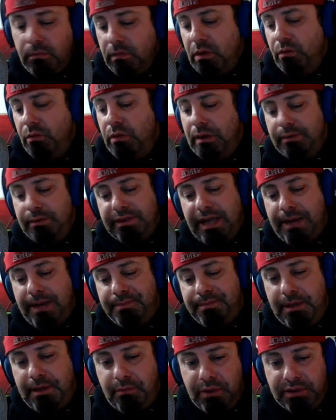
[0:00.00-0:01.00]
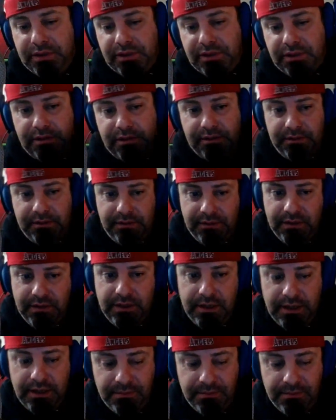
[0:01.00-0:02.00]
what was happening was
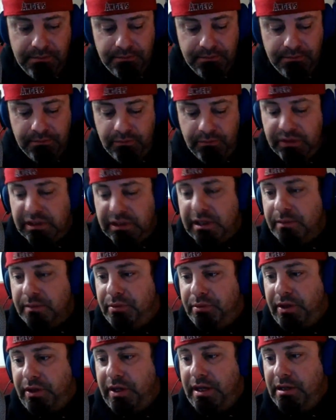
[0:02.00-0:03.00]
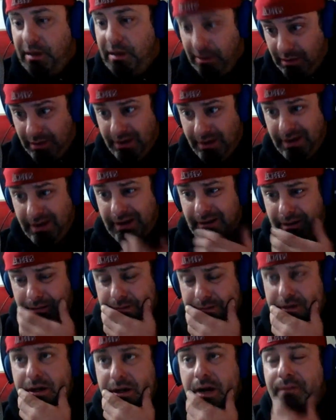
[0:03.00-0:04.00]
a complete
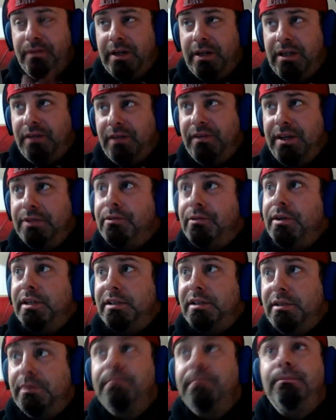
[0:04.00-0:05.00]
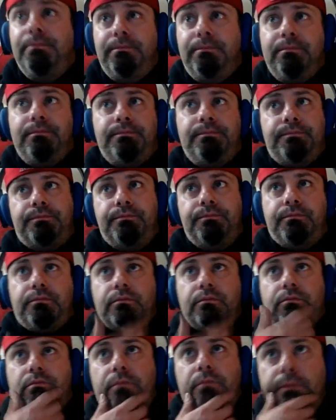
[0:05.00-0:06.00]
conflict of interest
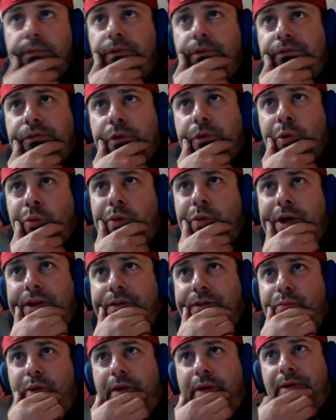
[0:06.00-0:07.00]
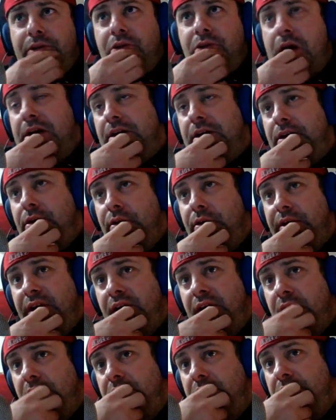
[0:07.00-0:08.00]
for what we were trying to do
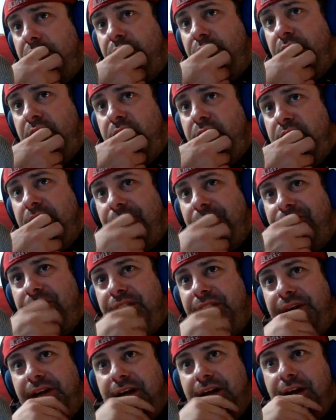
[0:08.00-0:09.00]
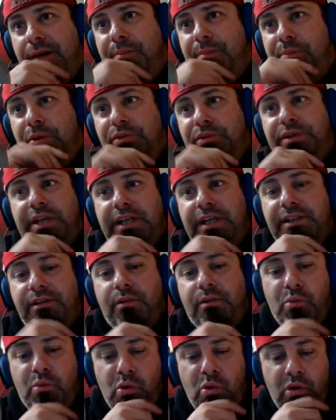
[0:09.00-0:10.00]
there, and funding kind of both sides of the
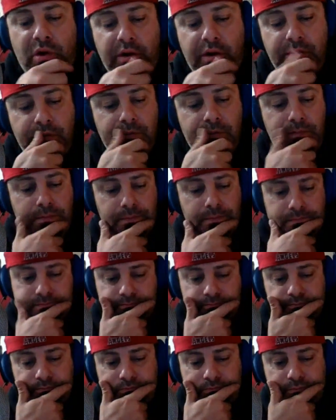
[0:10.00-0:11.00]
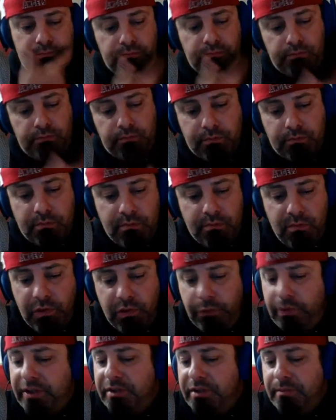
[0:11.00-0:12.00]
war.
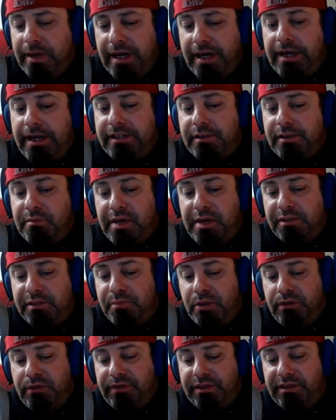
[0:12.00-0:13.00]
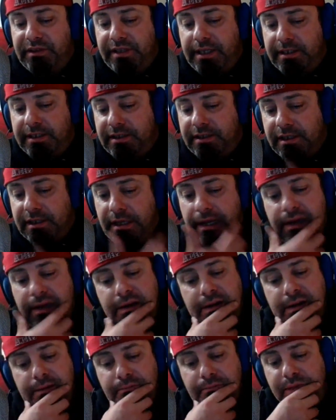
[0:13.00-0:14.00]
Which, in my eyes, it makes perfect sense
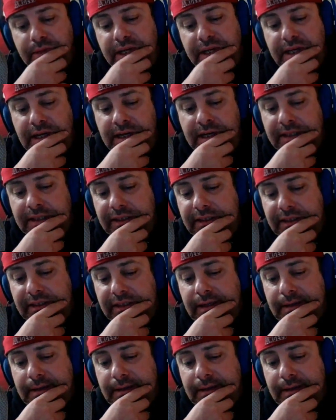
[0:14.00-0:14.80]
because